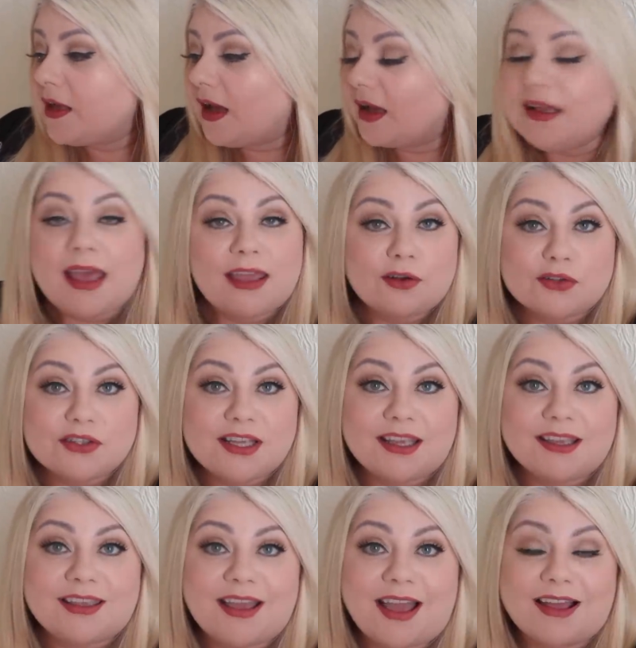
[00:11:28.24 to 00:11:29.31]
and
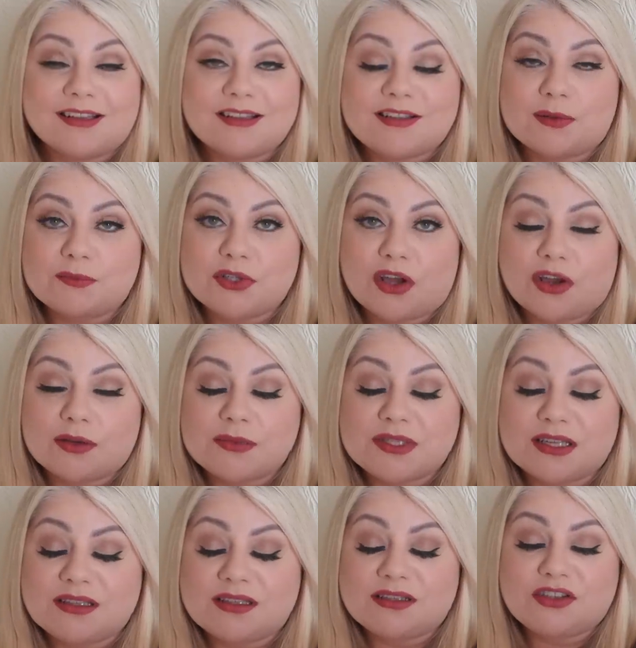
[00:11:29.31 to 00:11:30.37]
chaotic, and
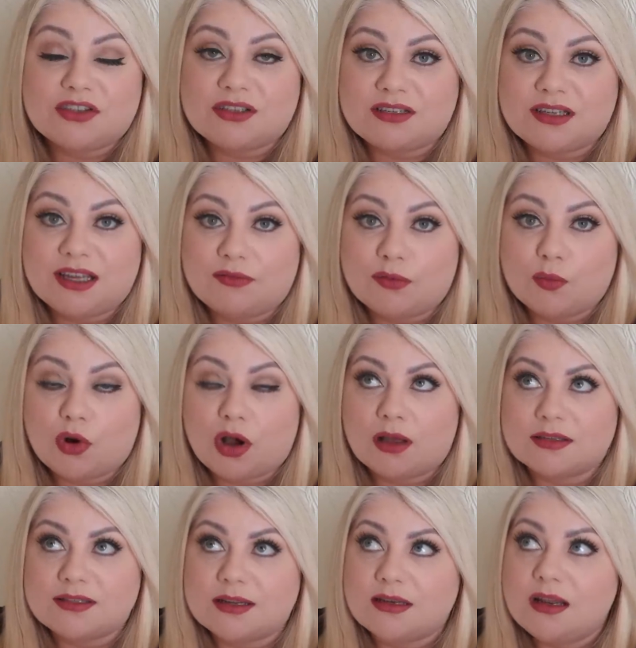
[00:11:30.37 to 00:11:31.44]
sometimes it's just even
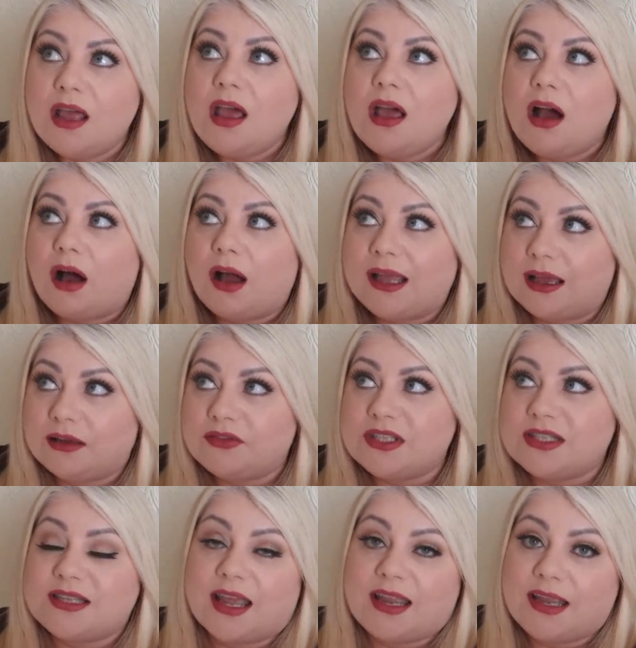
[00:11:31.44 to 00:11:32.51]
worse. And I have
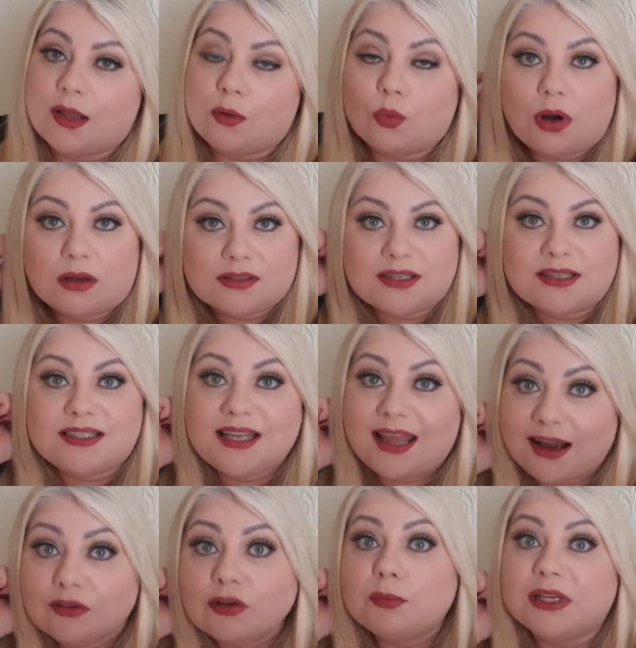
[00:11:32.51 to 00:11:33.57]
to say, it was
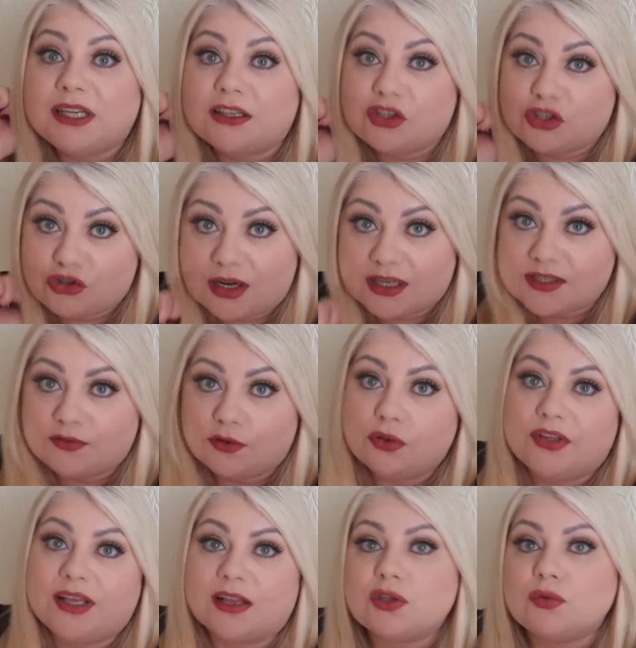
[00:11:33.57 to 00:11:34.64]
terribly
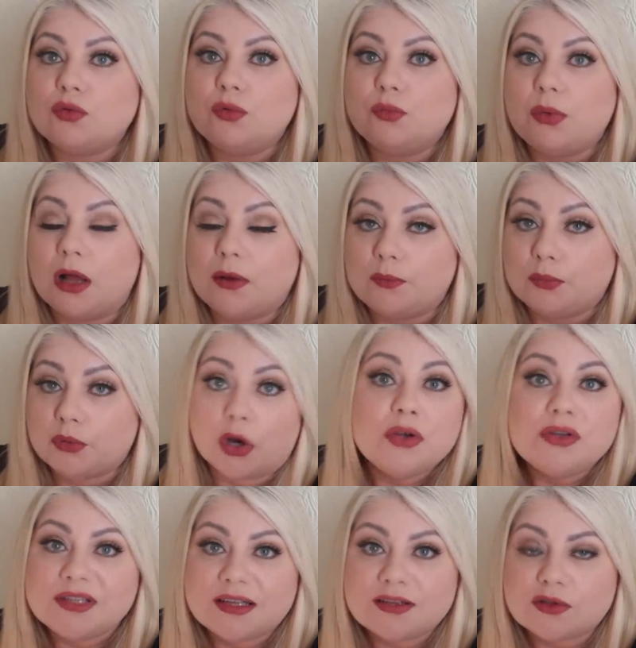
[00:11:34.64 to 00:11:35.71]
stressful, the actual
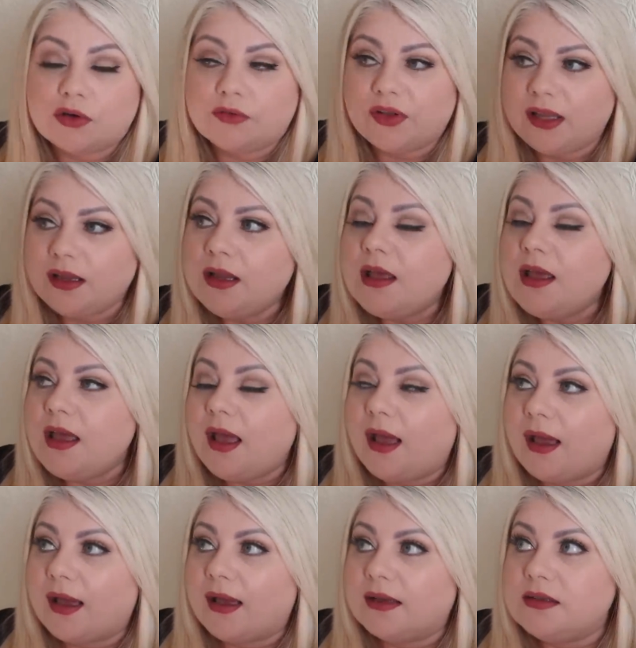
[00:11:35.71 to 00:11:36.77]
process of it.
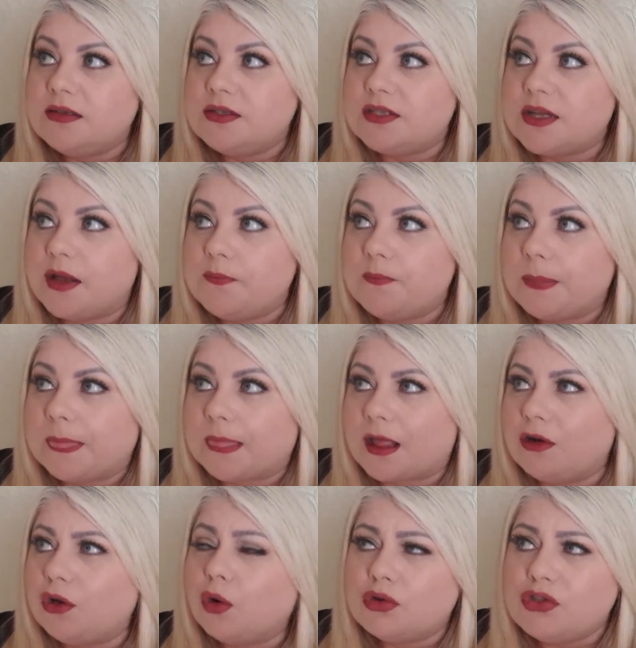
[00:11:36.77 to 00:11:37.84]
And
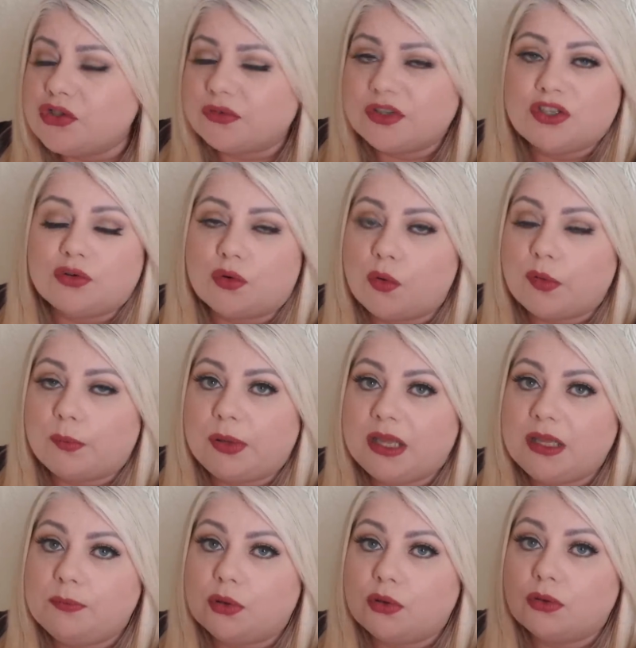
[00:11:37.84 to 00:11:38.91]
long story short, the
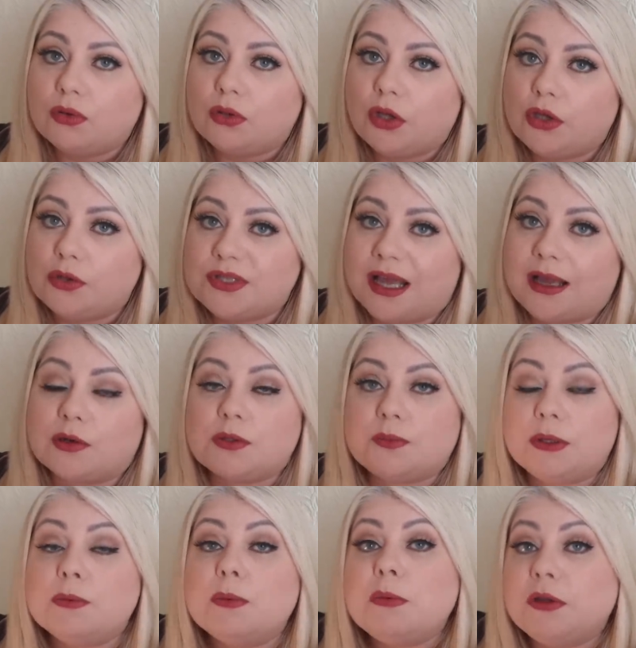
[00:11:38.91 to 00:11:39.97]
people whose house
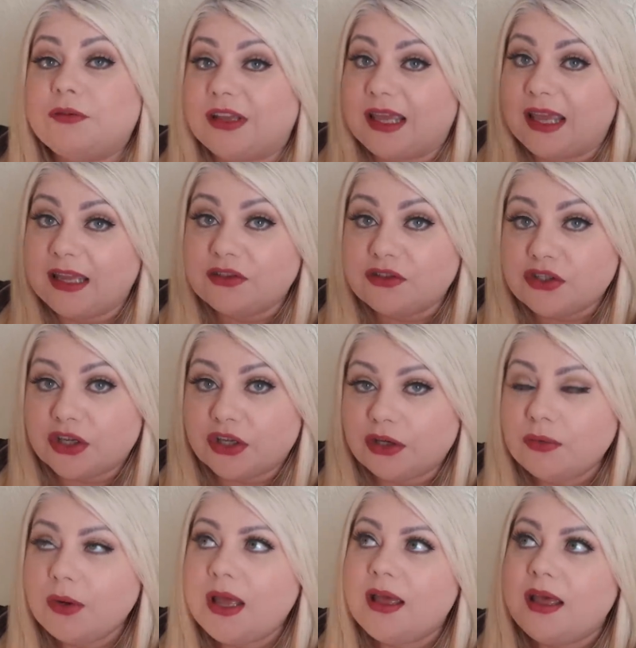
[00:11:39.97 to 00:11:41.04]
we were moving into,